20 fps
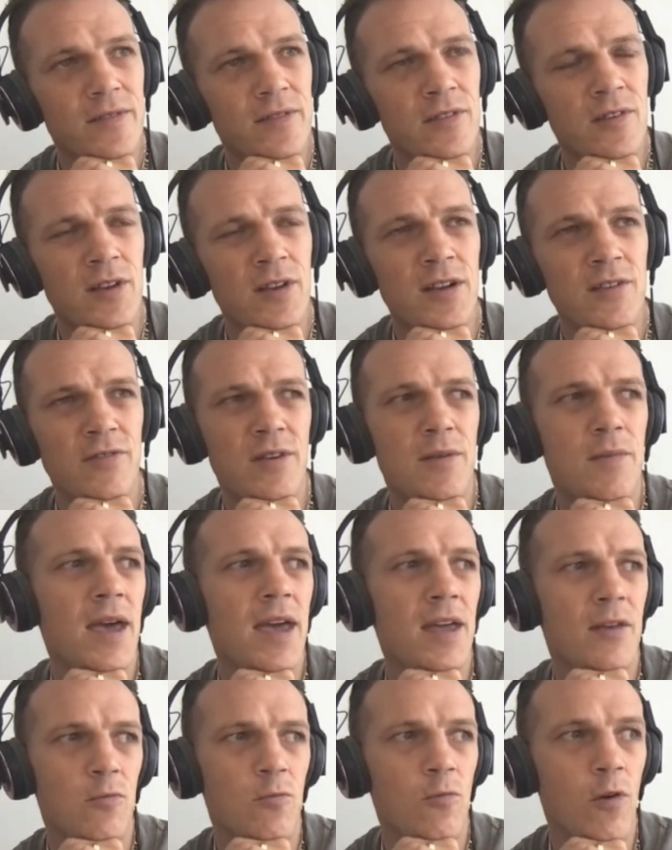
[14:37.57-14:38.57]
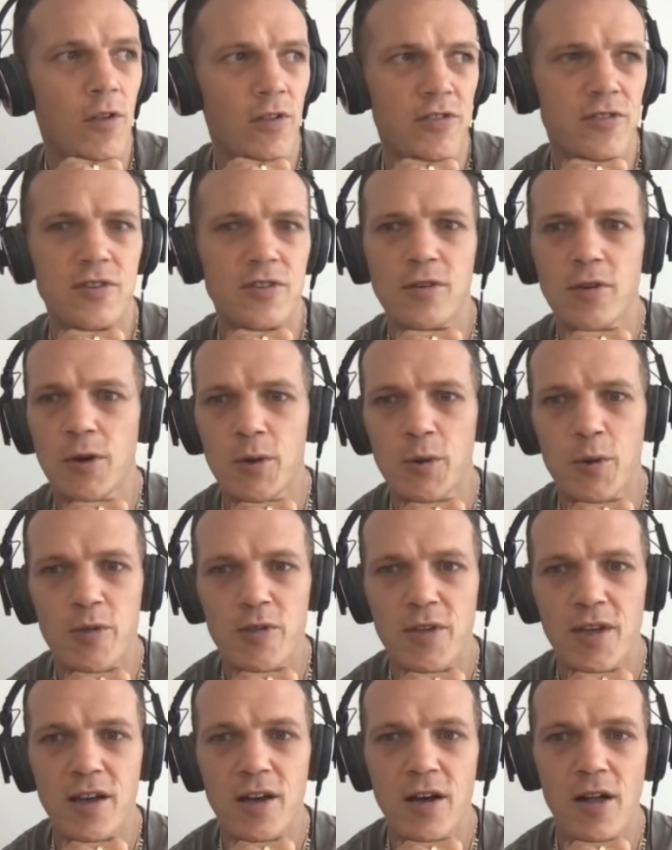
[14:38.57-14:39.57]
not every man wants to go to a
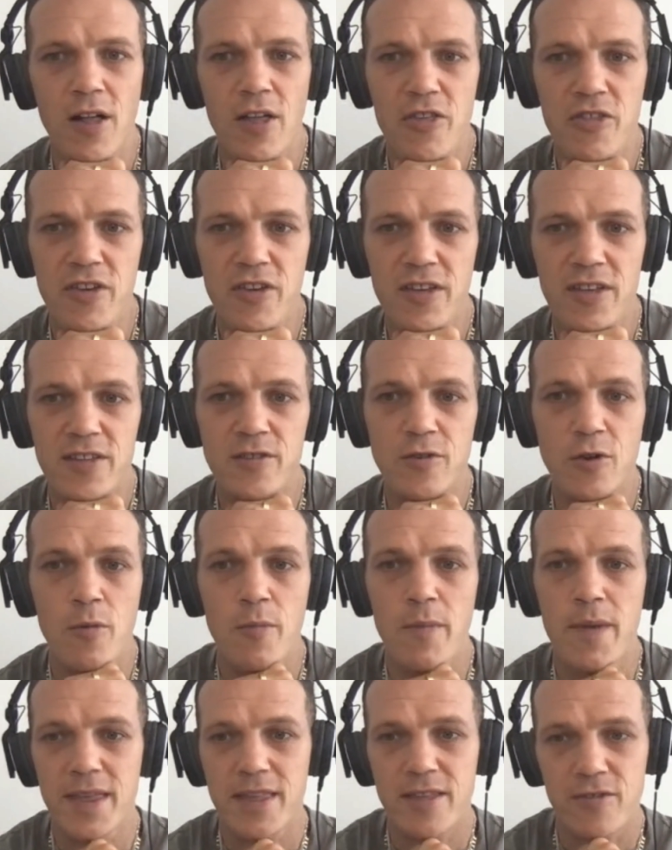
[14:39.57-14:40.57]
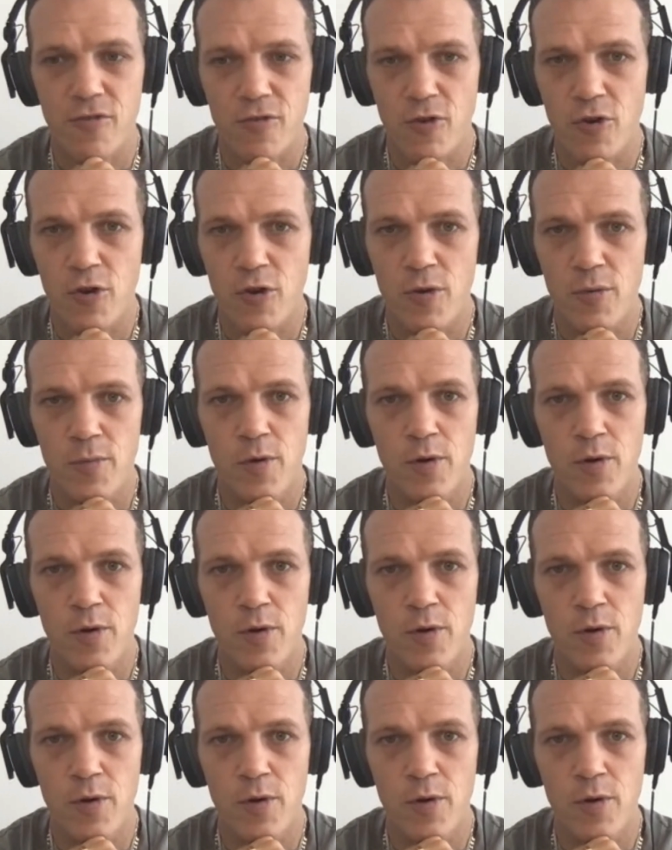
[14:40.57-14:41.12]
psychologist or a men's group